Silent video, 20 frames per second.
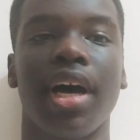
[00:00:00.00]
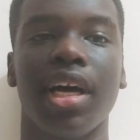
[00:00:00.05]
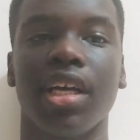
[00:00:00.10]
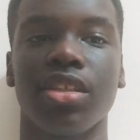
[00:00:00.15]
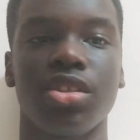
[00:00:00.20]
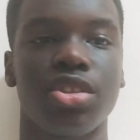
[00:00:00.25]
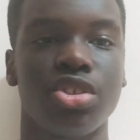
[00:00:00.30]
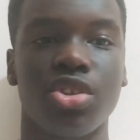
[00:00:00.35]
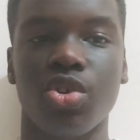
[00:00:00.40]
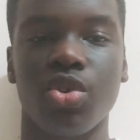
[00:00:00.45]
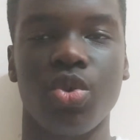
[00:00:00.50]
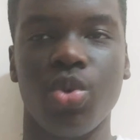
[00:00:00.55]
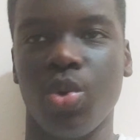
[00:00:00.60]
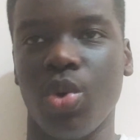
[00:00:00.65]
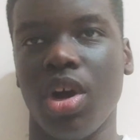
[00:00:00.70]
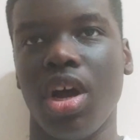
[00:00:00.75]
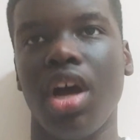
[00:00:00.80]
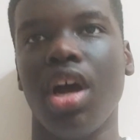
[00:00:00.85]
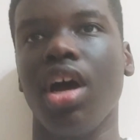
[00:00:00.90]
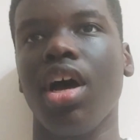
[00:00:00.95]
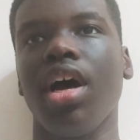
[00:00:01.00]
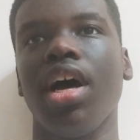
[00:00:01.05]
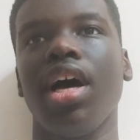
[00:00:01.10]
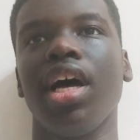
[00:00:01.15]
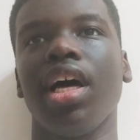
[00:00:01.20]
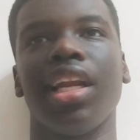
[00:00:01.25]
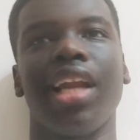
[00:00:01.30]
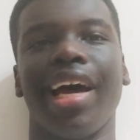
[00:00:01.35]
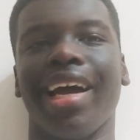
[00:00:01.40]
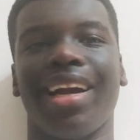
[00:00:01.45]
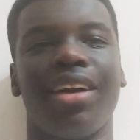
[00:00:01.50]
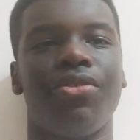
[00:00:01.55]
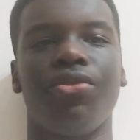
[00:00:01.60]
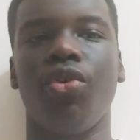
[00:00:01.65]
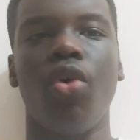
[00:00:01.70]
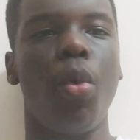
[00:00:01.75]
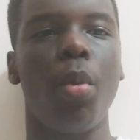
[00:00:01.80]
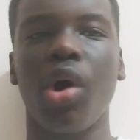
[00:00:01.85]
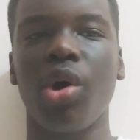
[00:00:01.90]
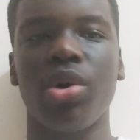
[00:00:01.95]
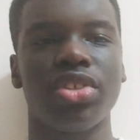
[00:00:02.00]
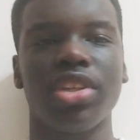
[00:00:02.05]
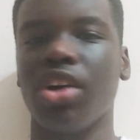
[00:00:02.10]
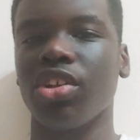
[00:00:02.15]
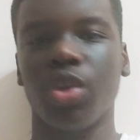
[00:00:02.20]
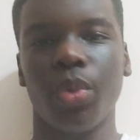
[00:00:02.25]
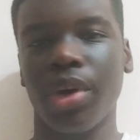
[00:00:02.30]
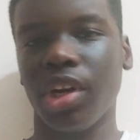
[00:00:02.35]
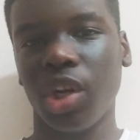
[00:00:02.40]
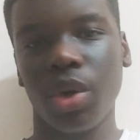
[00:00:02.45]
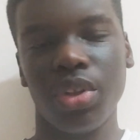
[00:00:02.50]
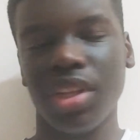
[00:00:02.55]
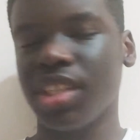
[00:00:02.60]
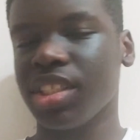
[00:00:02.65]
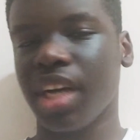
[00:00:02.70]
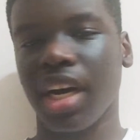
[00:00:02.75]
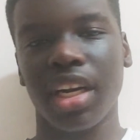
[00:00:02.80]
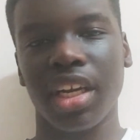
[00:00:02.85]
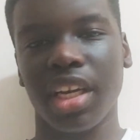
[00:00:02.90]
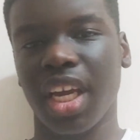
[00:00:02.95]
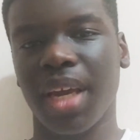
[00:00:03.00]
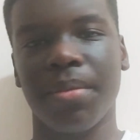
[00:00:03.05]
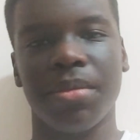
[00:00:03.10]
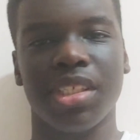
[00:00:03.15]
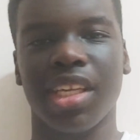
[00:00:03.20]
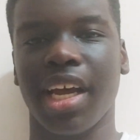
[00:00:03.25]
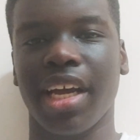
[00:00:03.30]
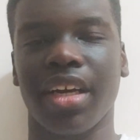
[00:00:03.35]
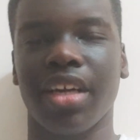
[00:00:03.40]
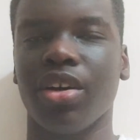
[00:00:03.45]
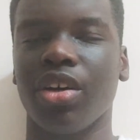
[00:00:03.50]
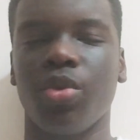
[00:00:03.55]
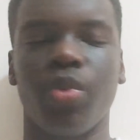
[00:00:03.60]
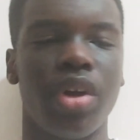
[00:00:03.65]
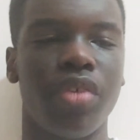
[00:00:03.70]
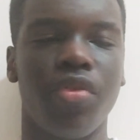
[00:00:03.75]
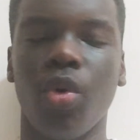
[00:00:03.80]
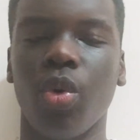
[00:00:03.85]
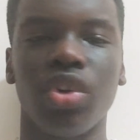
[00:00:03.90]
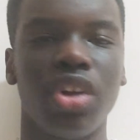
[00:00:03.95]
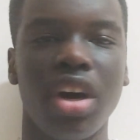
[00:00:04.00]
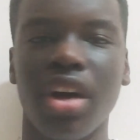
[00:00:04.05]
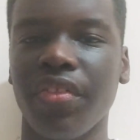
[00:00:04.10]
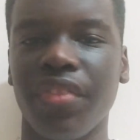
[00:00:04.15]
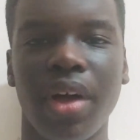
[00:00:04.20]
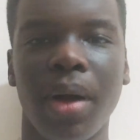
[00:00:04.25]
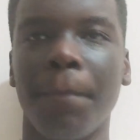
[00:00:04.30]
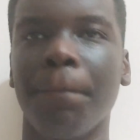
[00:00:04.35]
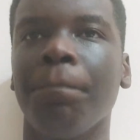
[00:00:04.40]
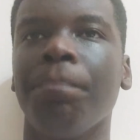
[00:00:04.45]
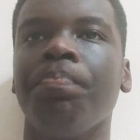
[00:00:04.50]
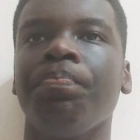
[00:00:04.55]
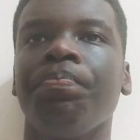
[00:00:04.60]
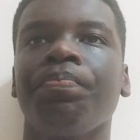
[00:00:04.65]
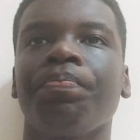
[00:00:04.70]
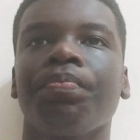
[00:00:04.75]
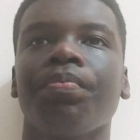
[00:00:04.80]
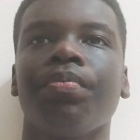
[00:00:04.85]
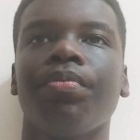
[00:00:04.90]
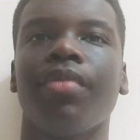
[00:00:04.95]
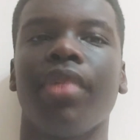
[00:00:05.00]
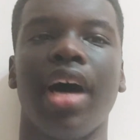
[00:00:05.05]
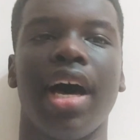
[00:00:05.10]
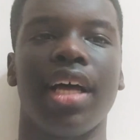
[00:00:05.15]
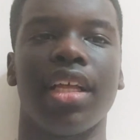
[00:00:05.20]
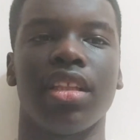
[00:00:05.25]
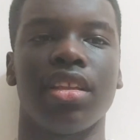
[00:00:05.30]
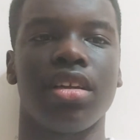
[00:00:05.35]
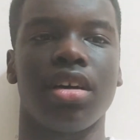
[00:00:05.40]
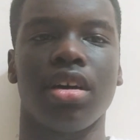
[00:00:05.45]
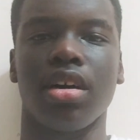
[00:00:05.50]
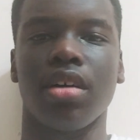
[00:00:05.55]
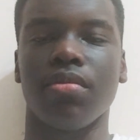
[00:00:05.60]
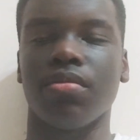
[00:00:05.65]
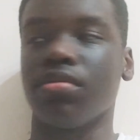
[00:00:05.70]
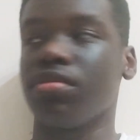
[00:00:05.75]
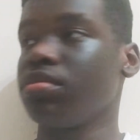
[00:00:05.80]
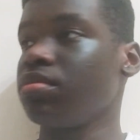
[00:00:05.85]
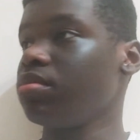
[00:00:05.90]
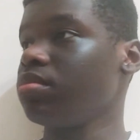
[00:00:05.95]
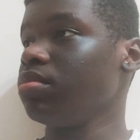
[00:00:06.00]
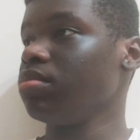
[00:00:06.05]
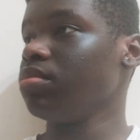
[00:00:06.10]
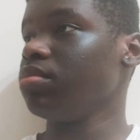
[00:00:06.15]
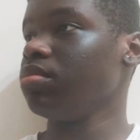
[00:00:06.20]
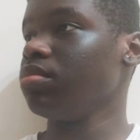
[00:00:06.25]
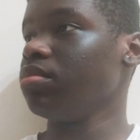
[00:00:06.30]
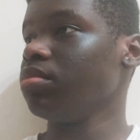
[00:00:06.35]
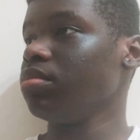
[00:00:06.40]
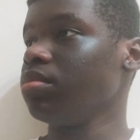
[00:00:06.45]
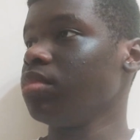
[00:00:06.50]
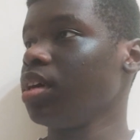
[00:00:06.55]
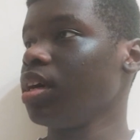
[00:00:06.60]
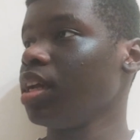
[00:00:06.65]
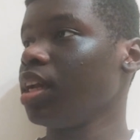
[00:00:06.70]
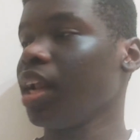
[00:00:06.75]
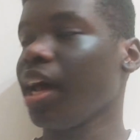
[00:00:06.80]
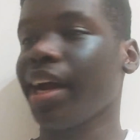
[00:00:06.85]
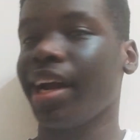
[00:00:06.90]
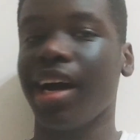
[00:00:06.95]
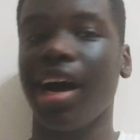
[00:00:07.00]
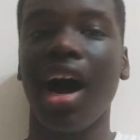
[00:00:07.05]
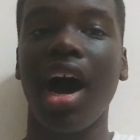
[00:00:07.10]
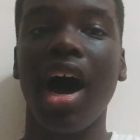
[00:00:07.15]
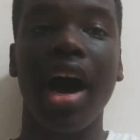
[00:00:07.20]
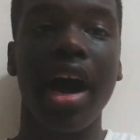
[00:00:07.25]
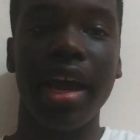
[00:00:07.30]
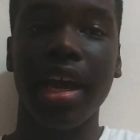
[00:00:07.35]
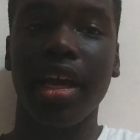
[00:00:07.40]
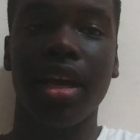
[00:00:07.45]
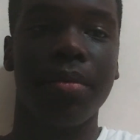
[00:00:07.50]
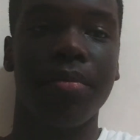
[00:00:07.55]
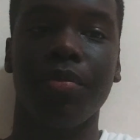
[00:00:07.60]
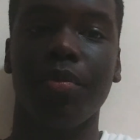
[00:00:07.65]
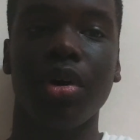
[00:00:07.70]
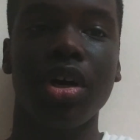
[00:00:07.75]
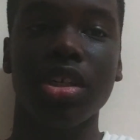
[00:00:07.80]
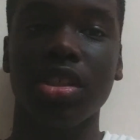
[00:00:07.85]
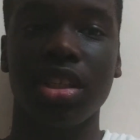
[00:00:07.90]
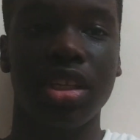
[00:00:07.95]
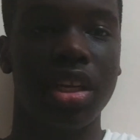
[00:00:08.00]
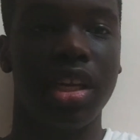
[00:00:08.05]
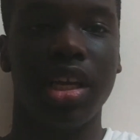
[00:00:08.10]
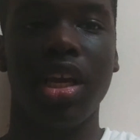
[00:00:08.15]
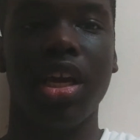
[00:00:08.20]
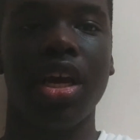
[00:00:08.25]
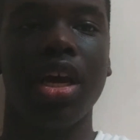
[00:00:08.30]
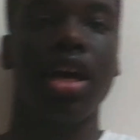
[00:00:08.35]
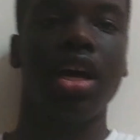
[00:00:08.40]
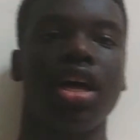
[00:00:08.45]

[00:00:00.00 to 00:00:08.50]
So like form goes out the window in these kind of games. Like we've all learned that. And like I personally,